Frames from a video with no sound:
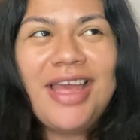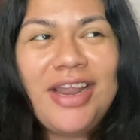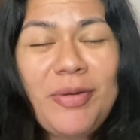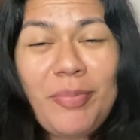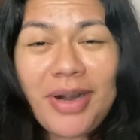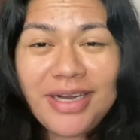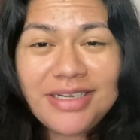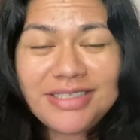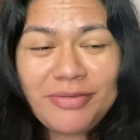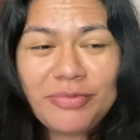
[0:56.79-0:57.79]
and her
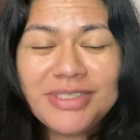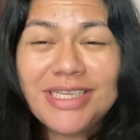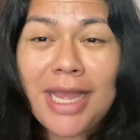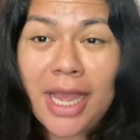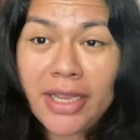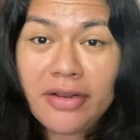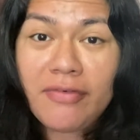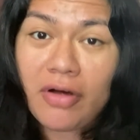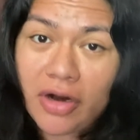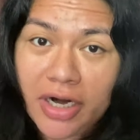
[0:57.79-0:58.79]
pregnancy was kind of
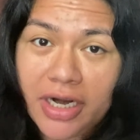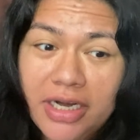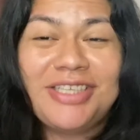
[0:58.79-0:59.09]
hard.